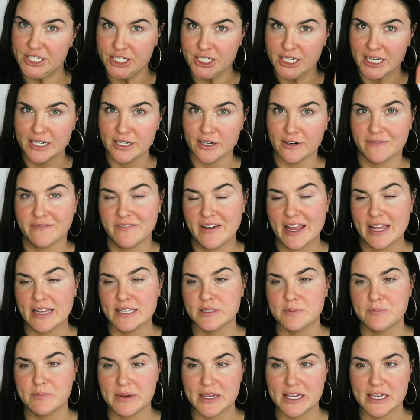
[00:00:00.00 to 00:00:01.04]
in your
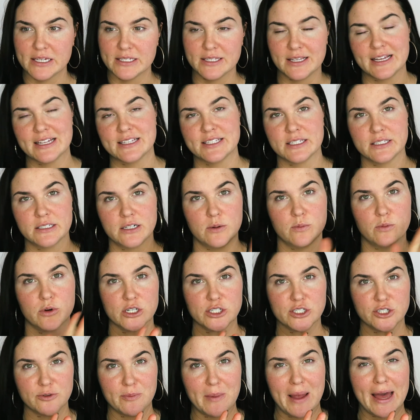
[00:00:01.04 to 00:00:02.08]
face. B gets a little more
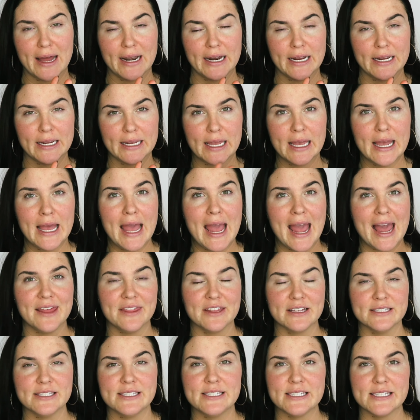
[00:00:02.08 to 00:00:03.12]
dramatic, and
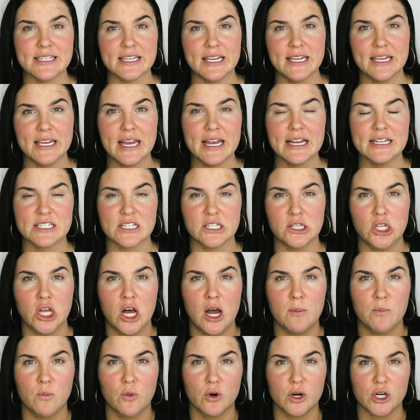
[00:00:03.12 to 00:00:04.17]
then C is a
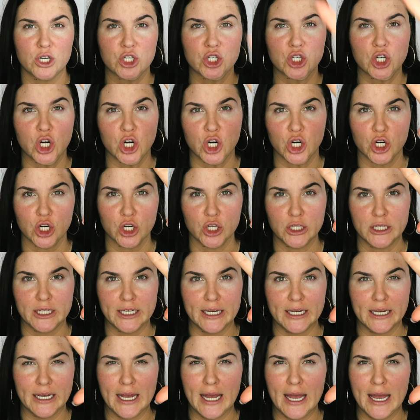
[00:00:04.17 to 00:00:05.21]
lot more
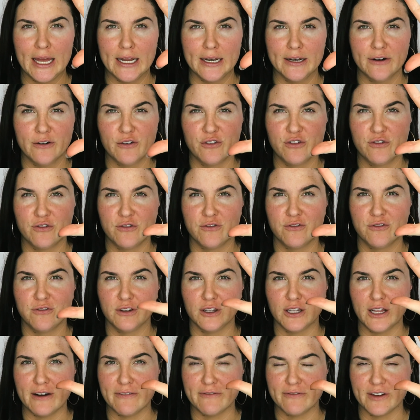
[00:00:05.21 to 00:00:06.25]
curly and
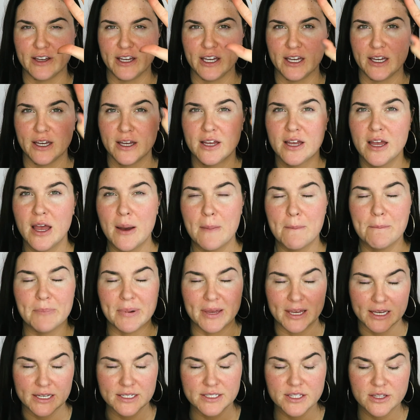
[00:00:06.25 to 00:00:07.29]
fluffy.
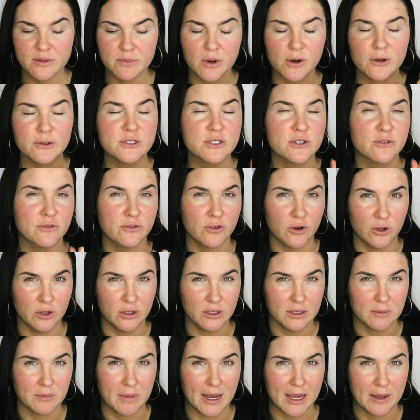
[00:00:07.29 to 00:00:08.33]
B is the most
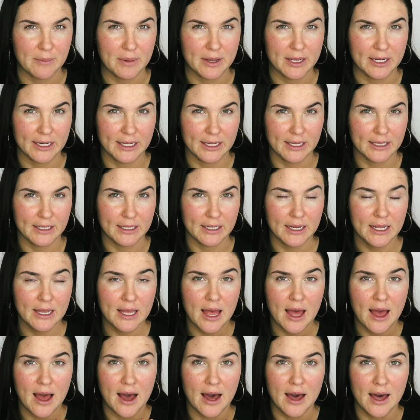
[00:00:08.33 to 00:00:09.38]
full in my opinion,
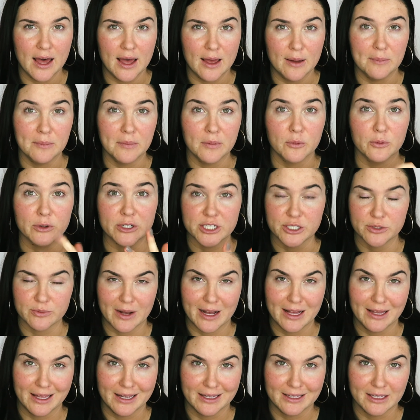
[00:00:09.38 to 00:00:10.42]
which is
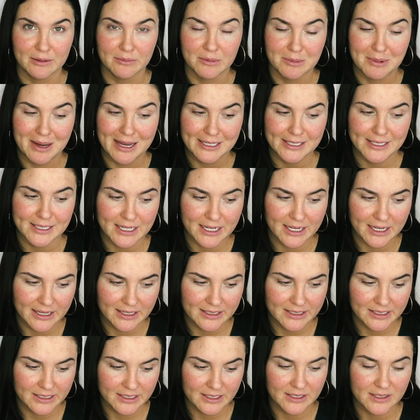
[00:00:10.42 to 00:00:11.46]
why I like them the best.
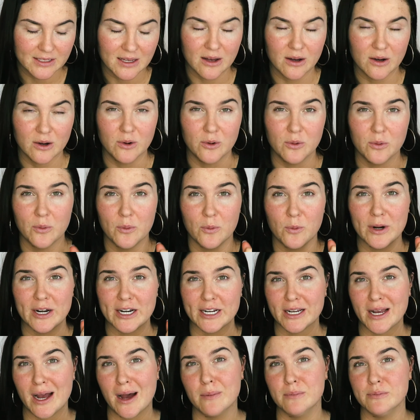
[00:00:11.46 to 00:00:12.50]
So when
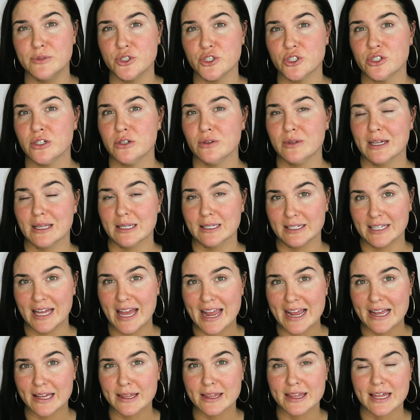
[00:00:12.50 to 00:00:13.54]
it comes to the
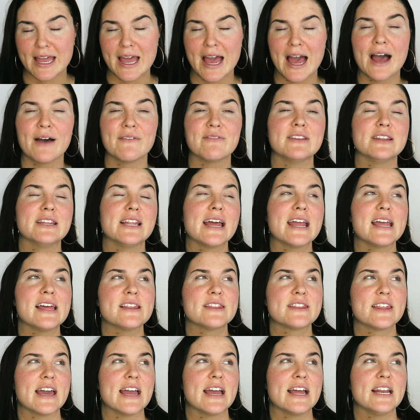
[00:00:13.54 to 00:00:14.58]
length, they have
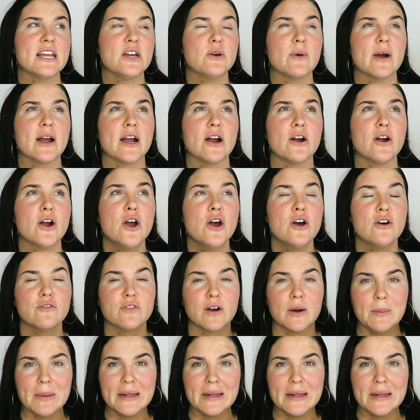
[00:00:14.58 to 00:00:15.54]
length anywhere from